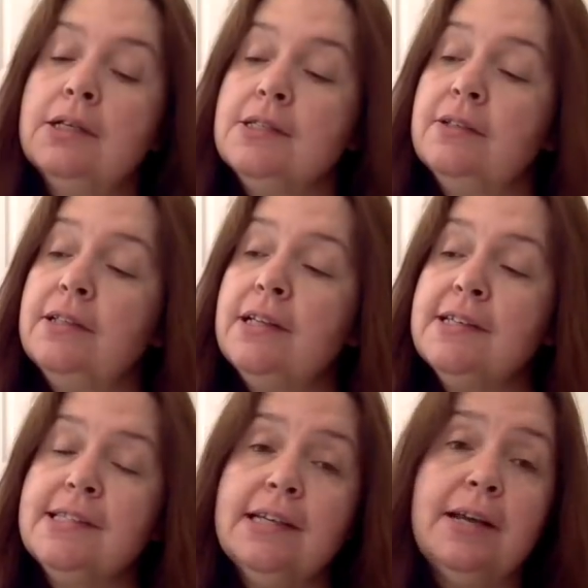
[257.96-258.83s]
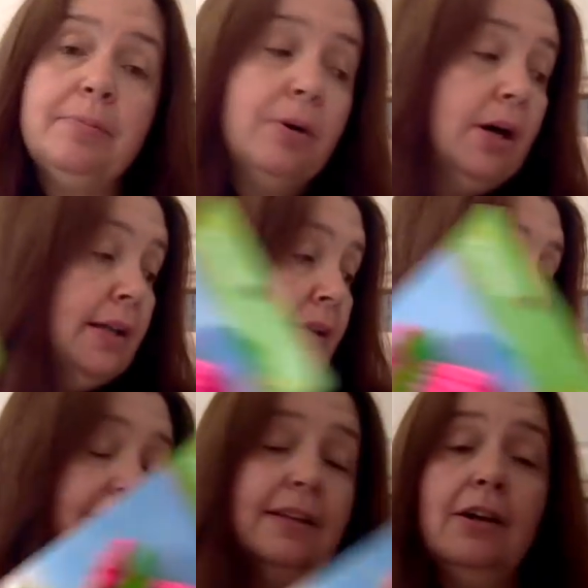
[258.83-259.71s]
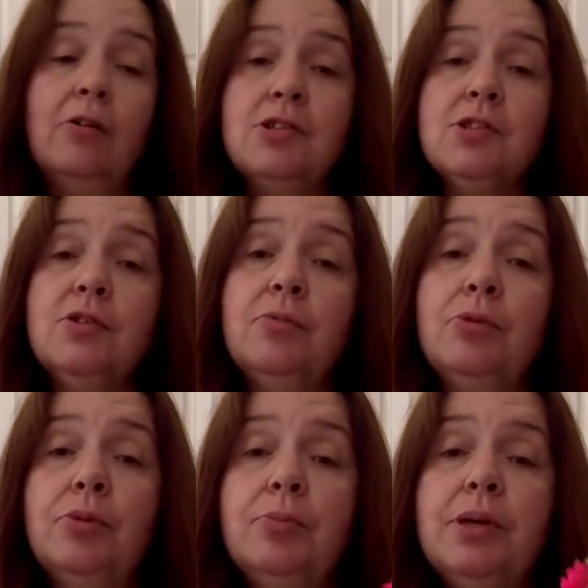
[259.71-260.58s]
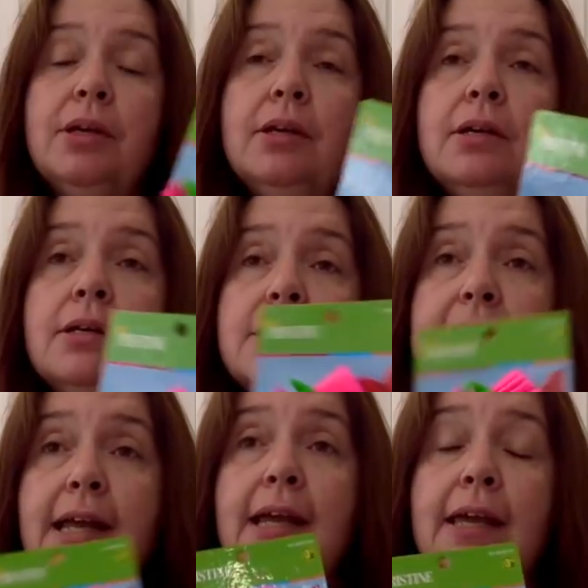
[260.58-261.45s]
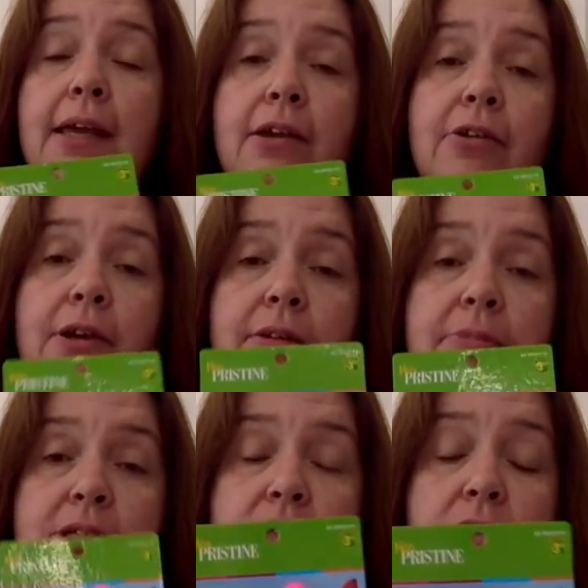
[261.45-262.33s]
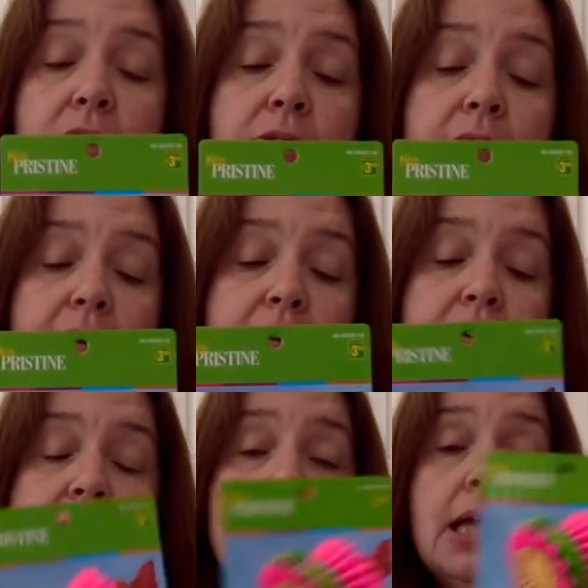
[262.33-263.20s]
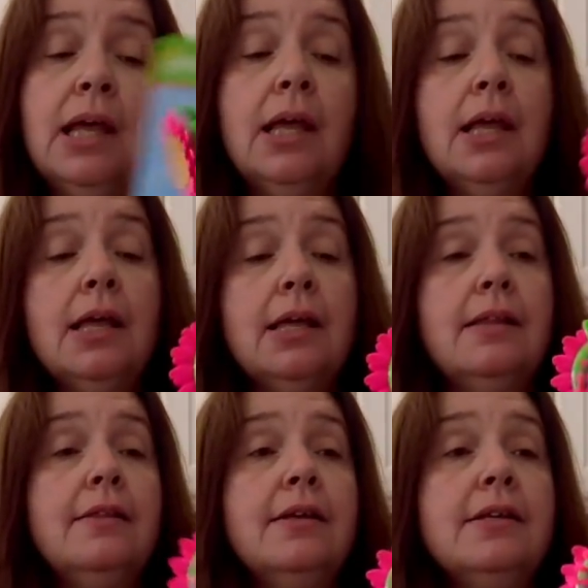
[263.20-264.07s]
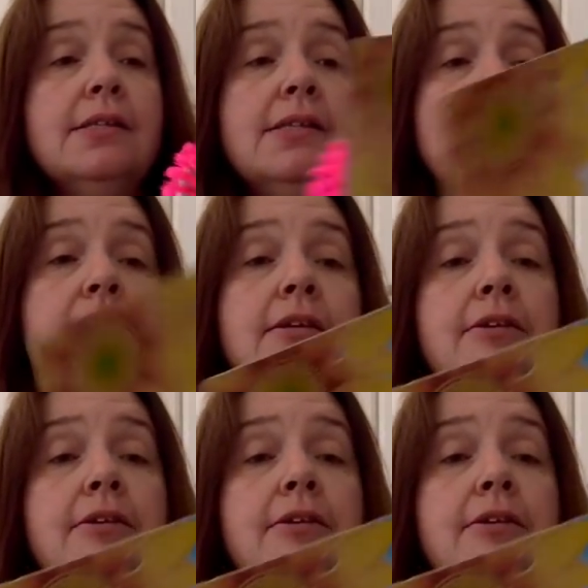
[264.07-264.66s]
So the next thing I bought, and also will be staying here in my studio, is this